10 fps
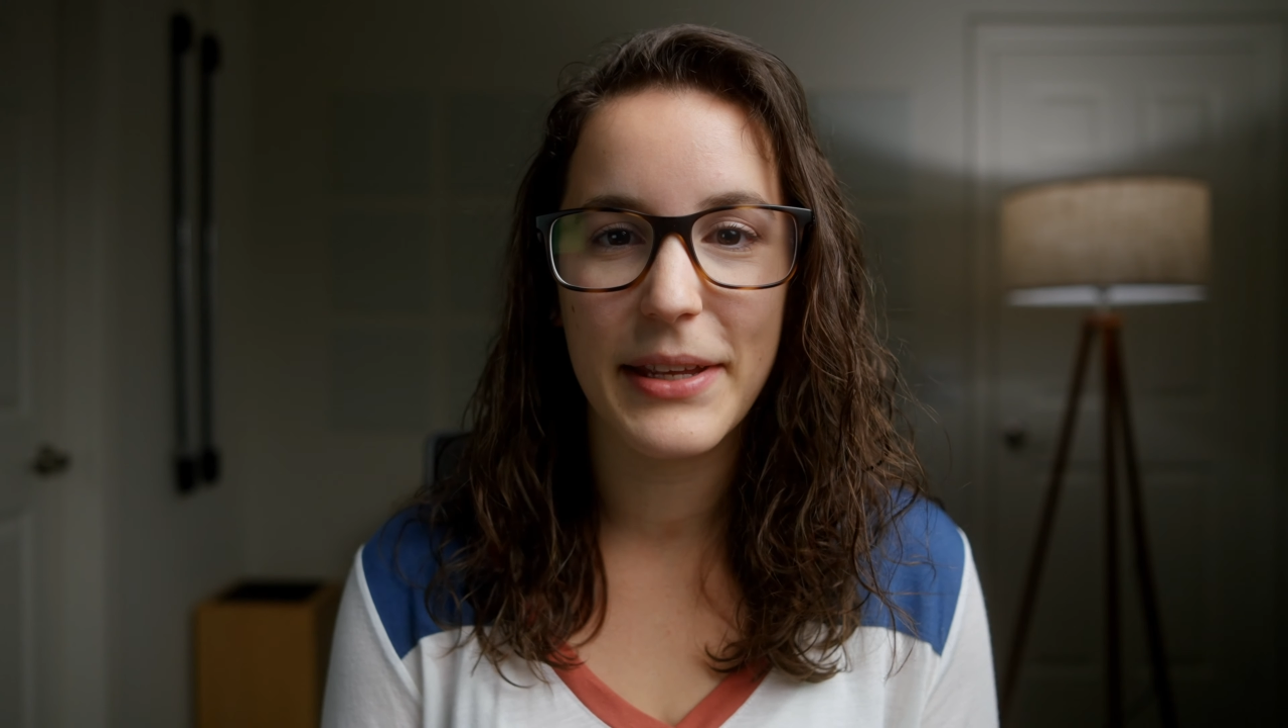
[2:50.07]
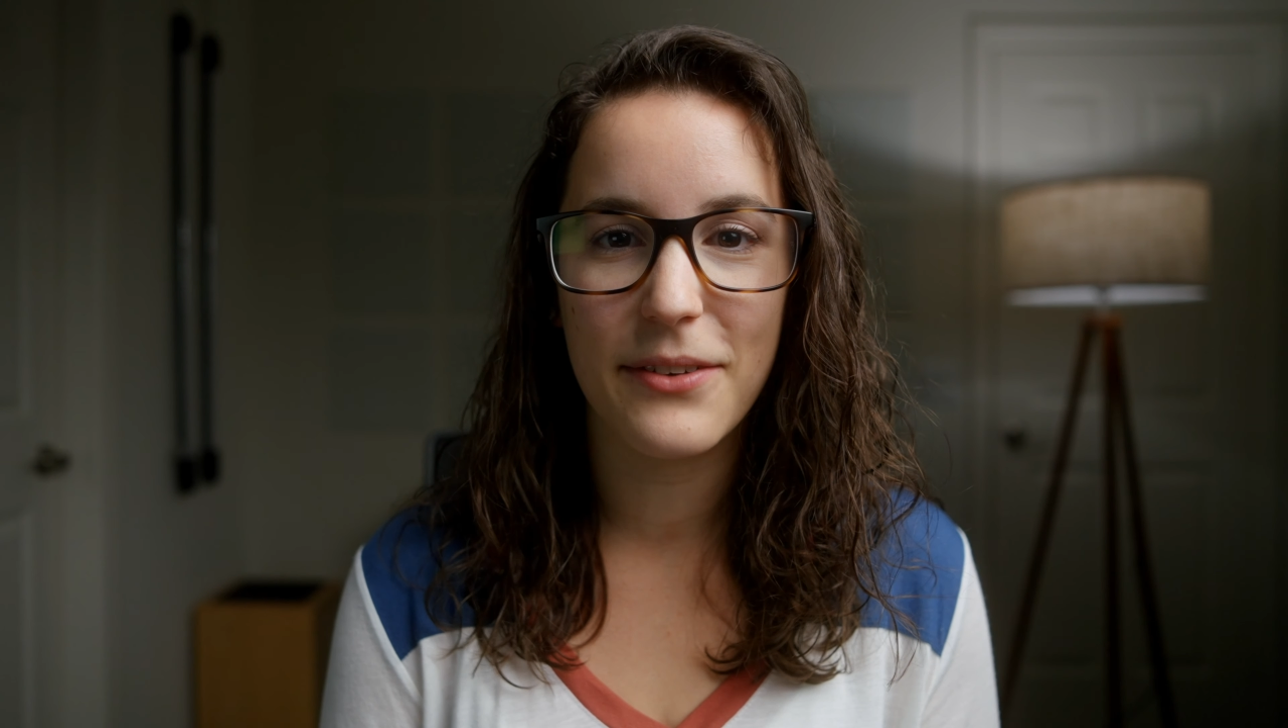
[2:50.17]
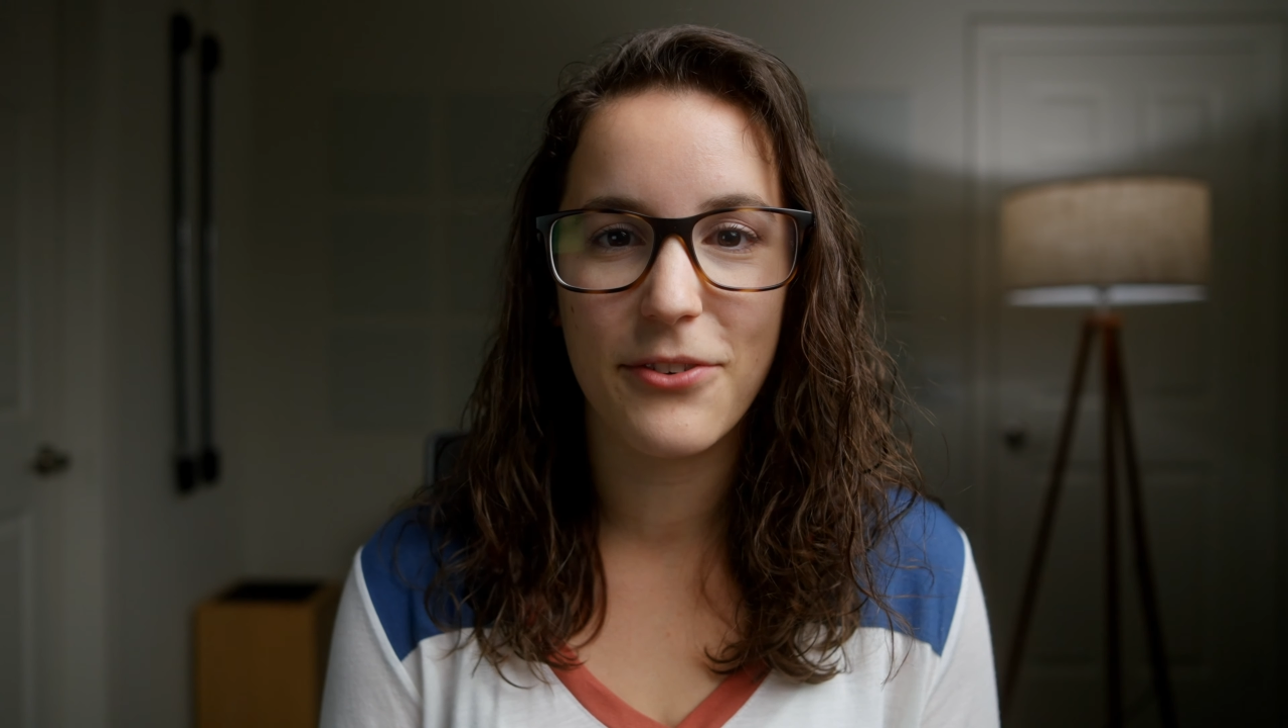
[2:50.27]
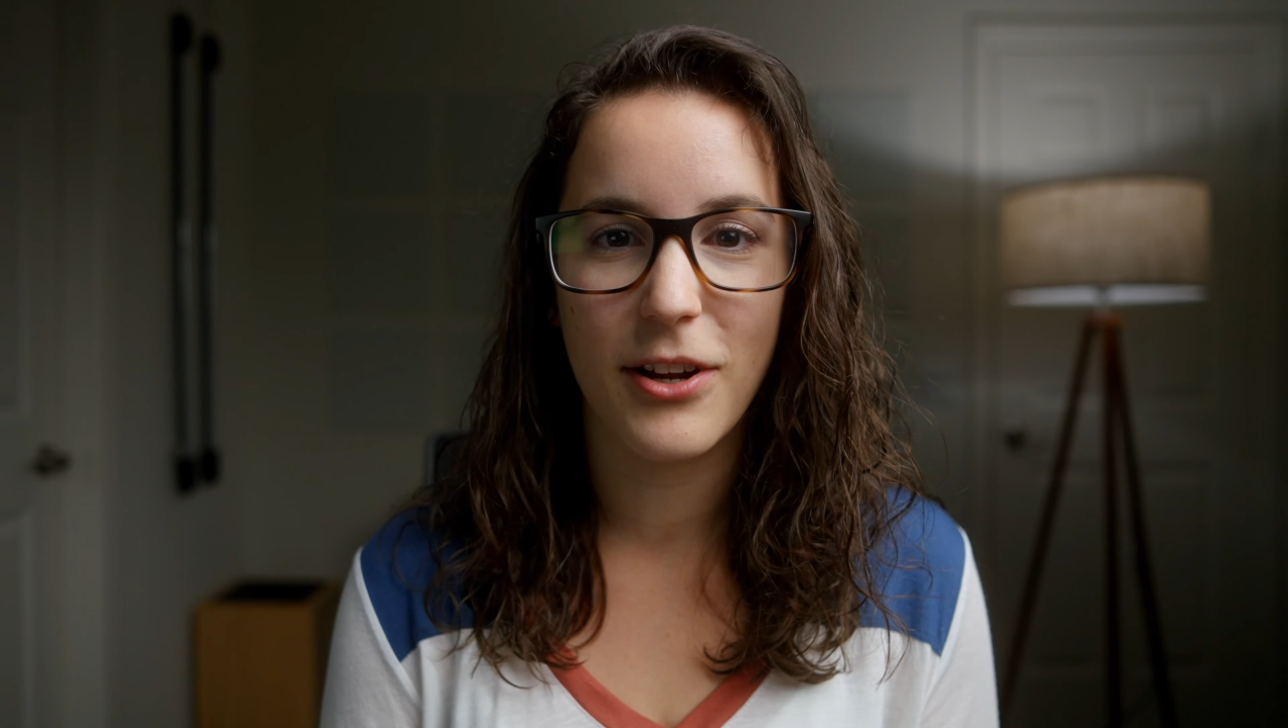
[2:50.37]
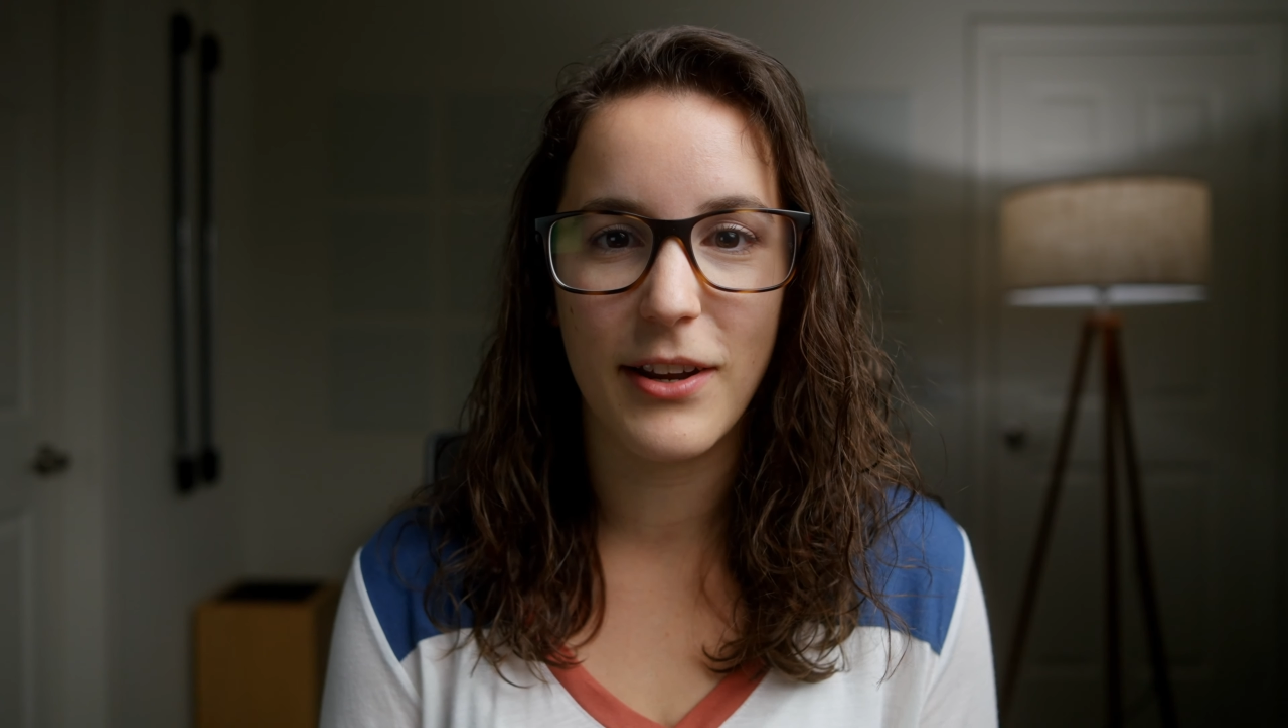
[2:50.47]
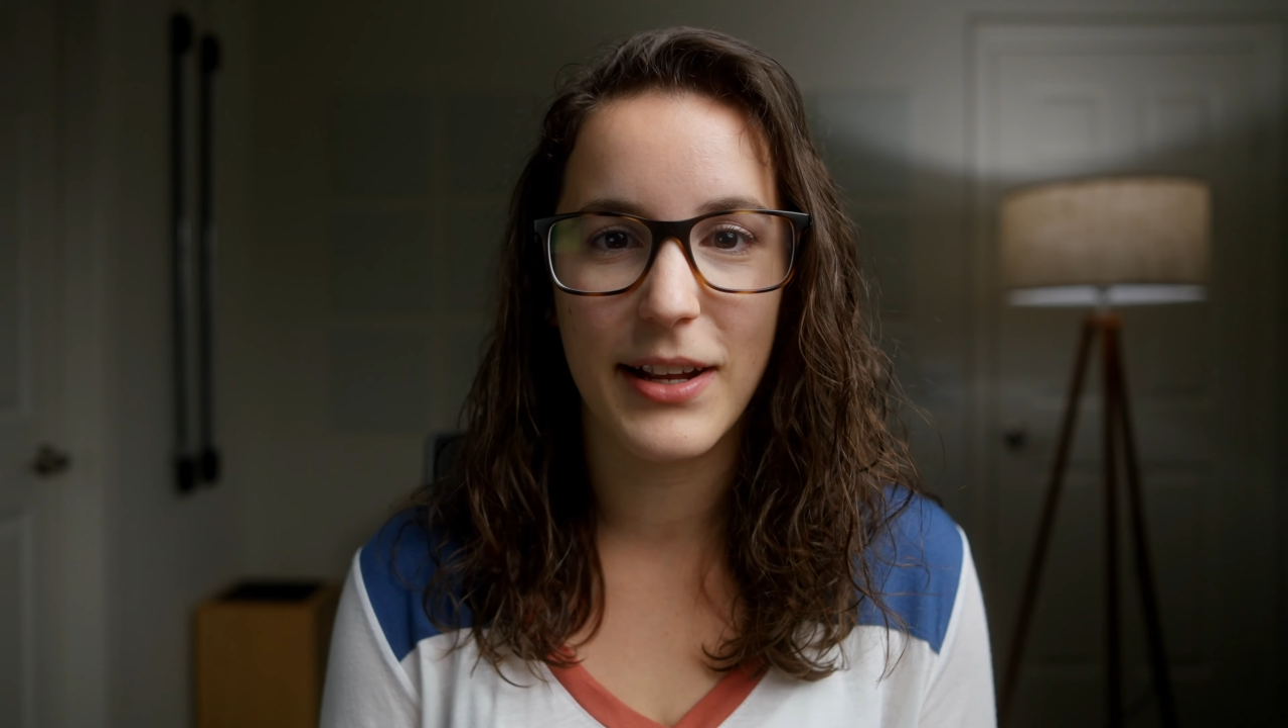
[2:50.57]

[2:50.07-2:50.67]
thing for our